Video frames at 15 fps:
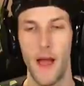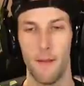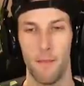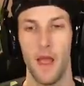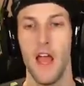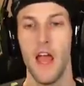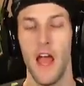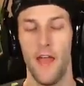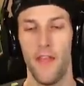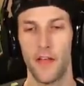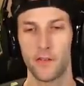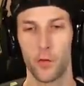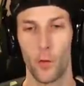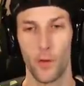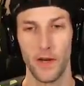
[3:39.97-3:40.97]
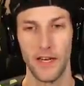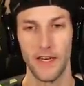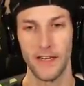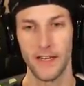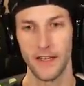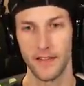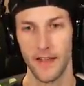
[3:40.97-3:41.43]
map, and that's where we
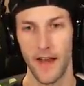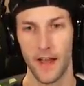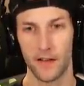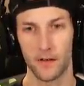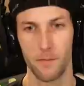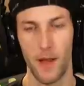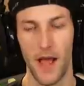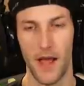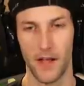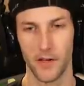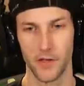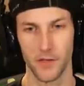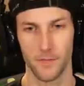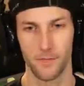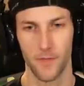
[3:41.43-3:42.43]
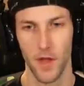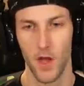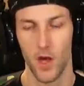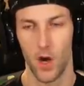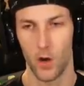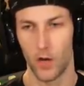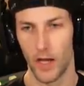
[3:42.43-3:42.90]
need to get the next badge.
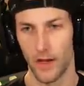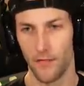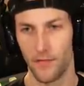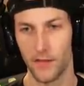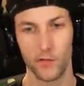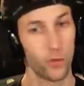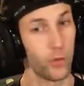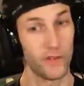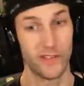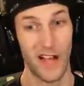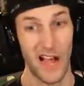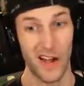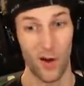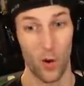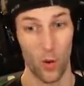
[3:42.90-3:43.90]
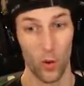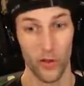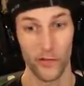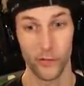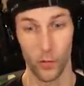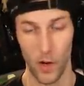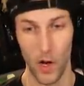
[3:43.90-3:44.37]
Okay, this one's kind of old
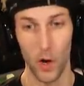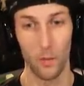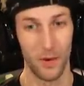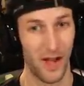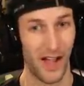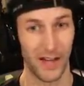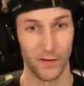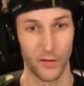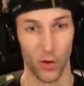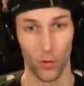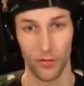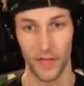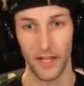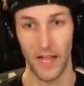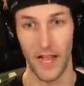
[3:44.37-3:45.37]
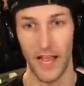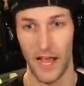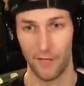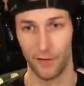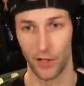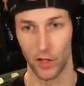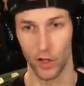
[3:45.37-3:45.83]
as well, but I don't think I
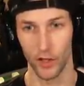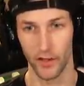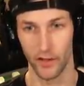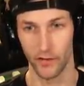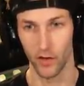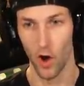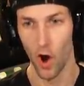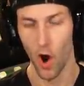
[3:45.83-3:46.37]
have it. Look at this.